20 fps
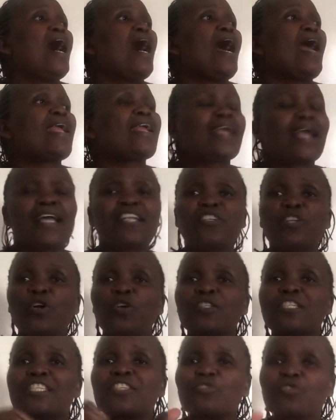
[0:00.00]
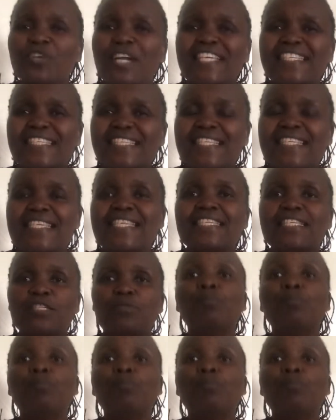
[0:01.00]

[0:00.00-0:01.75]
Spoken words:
I cannot stress this